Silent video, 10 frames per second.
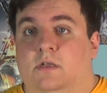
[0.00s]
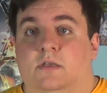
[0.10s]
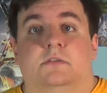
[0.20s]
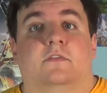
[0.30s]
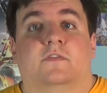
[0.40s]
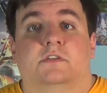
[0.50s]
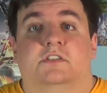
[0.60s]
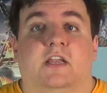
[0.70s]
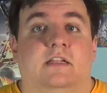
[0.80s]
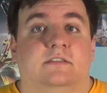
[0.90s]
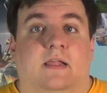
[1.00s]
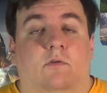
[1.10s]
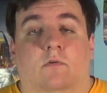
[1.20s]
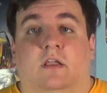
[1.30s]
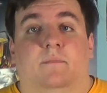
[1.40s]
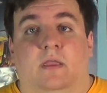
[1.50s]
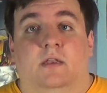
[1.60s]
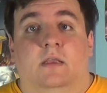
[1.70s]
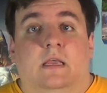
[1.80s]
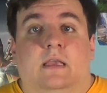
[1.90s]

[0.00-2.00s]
So the first change that I would recommend